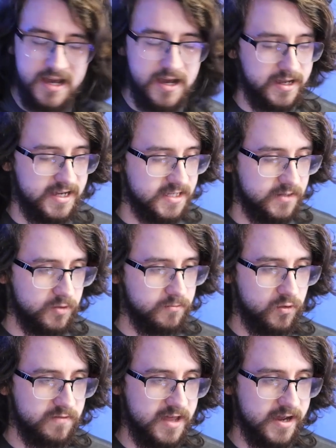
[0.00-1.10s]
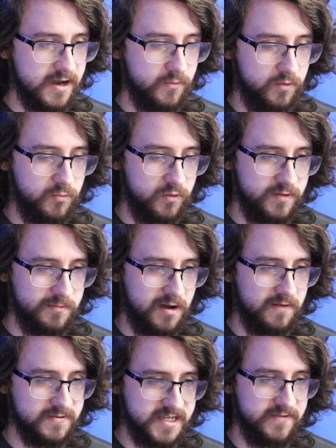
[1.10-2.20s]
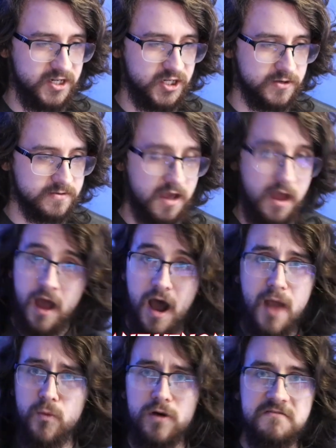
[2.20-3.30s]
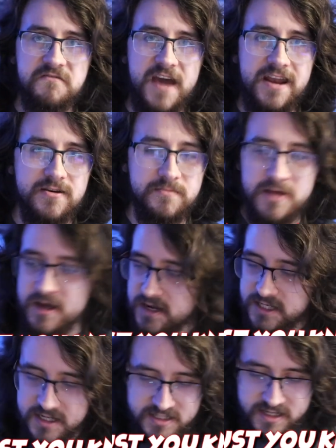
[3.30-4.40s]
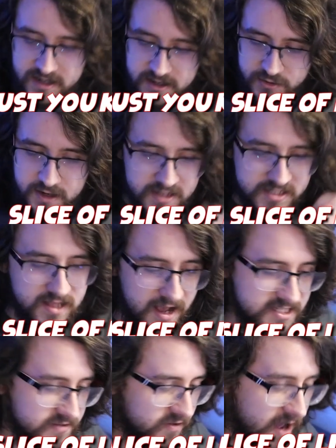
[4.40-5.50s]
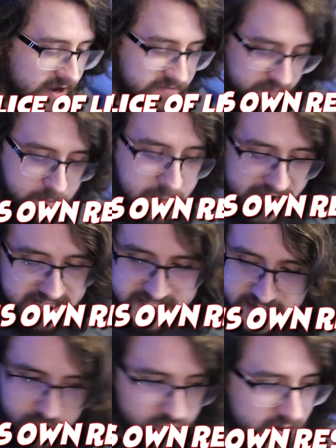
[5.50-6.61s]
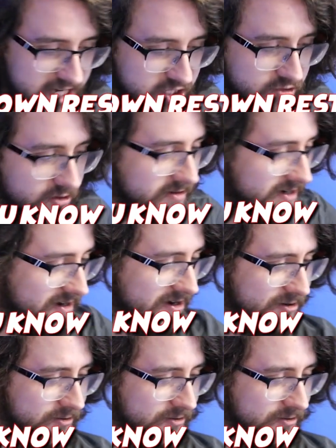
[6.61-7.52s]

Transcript: I guess I want more of that. I want more of the Marvel TV shows. I want Venom, just, you know, slice of life, makes his own restaurant, you know?